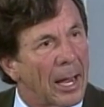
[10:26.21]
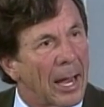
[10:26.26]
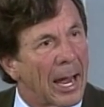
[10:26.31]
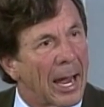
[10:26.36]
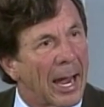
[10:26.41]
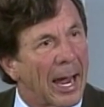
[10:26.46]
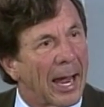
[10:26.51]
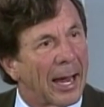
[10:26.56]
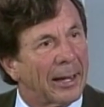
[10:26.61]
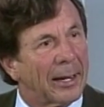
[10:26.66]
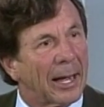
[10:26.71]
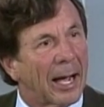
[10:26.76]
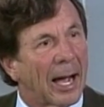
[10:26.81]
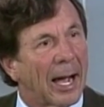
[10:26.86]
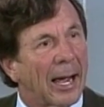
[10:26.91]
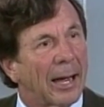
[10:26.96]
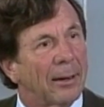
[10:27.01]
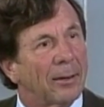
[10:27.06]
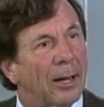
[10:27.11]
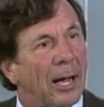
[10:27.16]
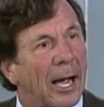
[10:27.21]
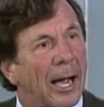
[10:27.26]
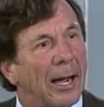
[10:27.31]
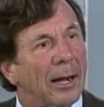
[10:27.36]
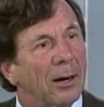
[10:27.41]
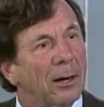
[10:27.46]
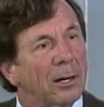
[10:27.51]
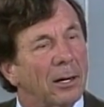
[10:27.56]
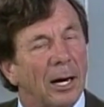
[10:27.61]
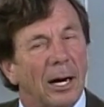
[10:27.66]
And I
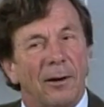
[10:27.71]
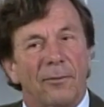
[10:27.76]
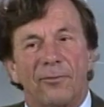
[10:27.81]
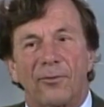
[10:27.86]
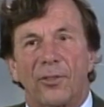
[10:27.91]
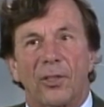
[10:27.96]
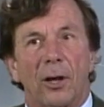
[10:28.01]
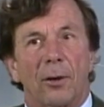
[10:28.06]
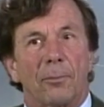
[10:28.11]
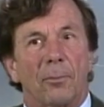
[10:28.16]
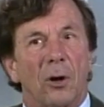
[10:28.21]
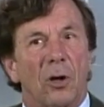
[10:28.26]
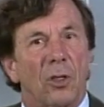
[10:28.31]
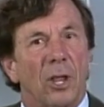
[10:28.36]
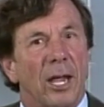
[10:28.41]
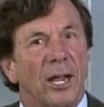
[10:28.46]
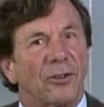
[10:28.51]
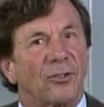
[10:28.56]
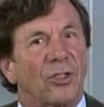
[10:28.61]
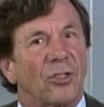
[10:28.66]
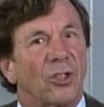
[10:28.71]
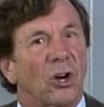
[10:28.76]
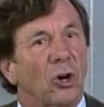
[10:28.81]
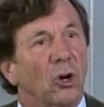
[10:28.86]
love the